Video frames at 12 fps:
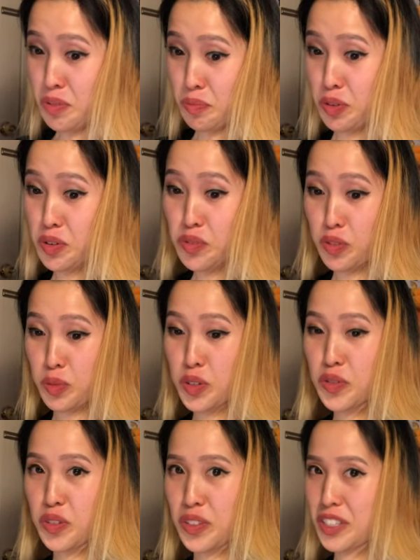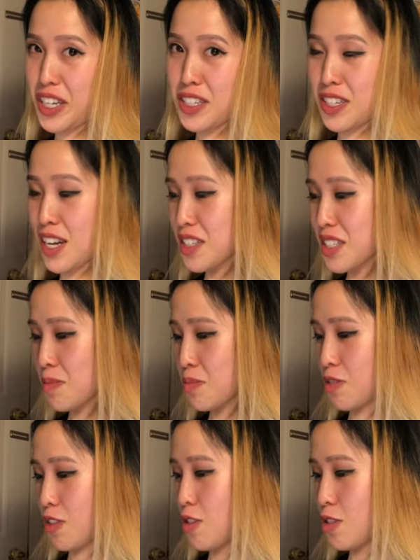Beautiful, beautiful. Again, tag team
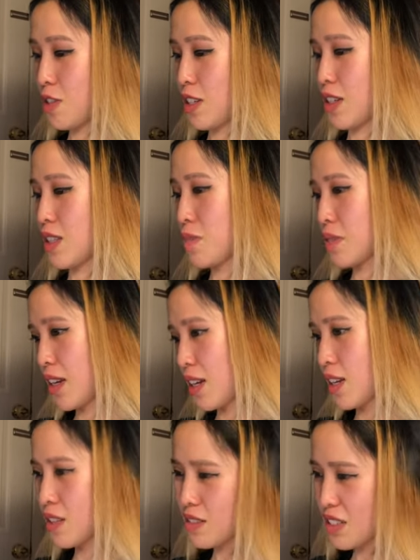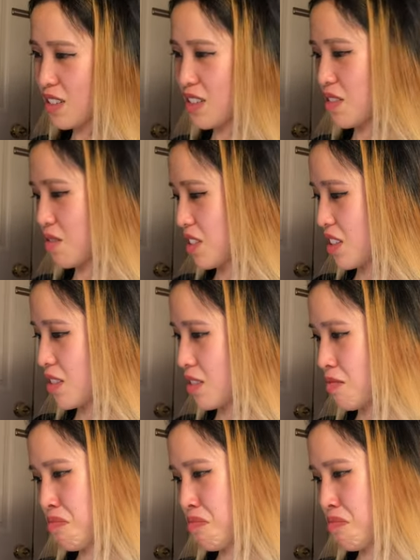cards, like in the beginning, you know, didn't really